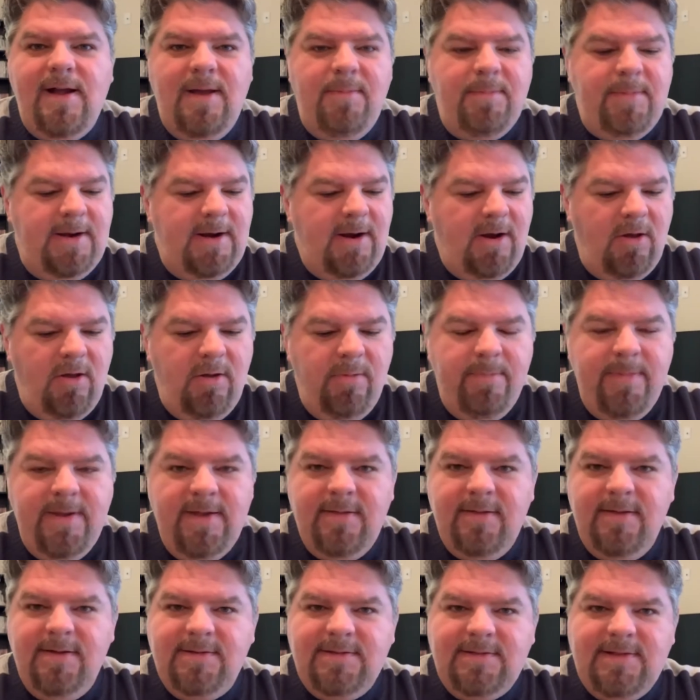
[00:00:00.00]
I mean, I'll
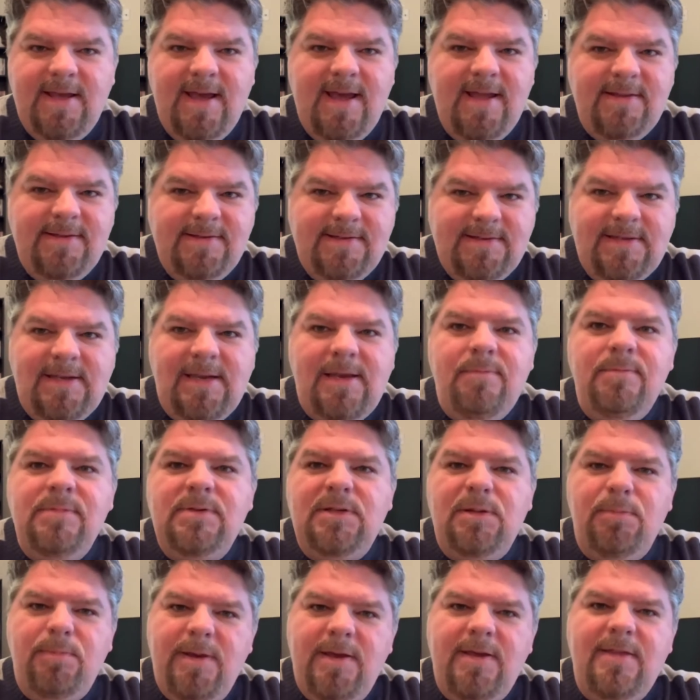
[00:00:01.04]
admit this. That seems
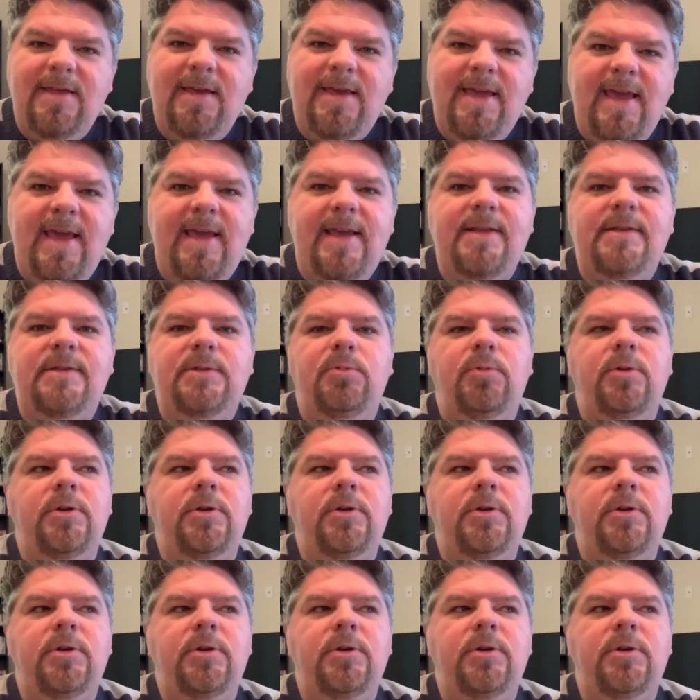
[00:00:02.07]
to be the case.